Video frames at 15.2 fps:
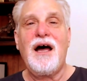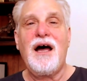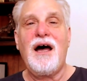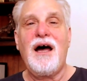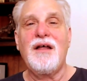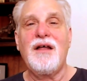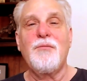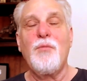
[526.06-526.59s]

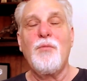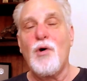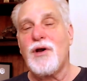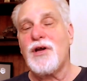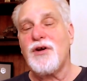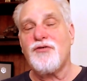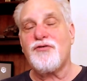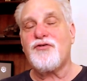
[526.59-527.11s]
the more
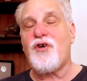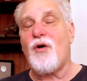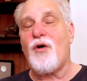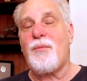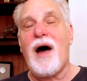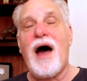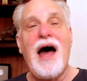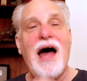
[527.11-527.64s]
years
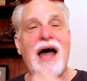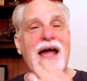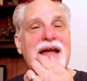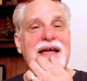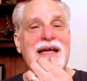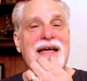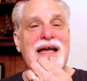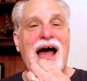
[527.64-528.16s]
go by,
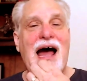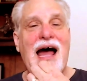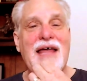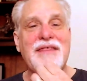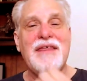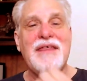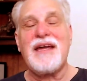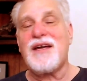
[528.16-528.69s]

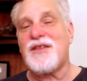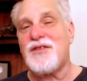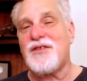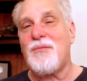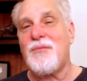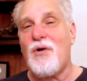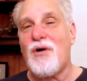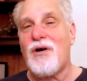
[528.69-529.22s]
I think
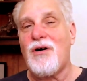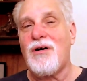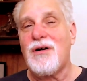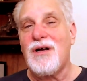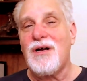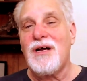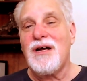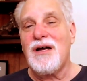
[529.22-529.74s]
the more